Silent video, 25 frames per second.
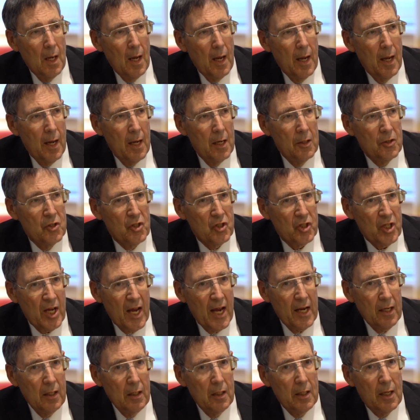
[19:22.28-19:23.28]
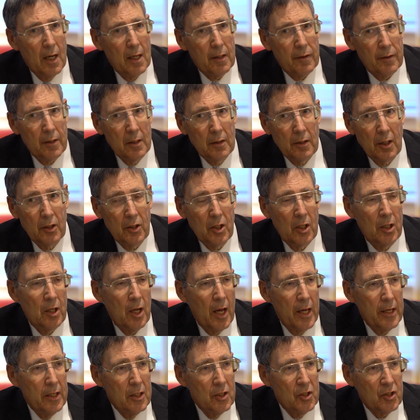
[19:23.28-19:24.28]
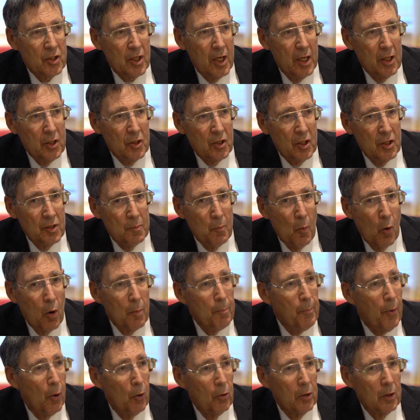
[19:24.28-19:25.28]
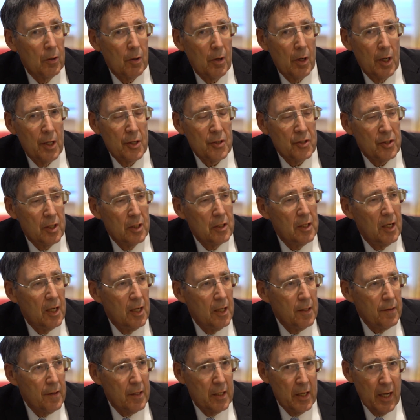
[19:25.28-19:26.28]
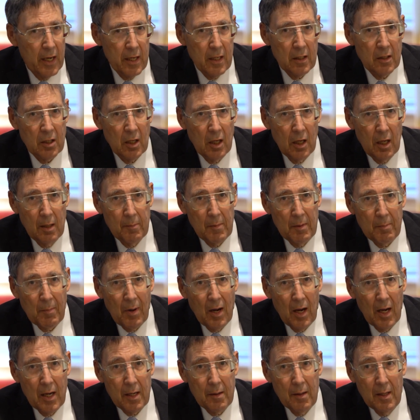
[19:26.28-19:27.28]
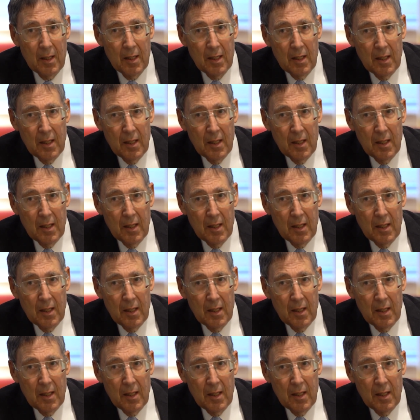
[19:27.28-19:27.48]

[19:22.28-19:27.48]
And sadly, I think that the United States is more polarized today than at any time in my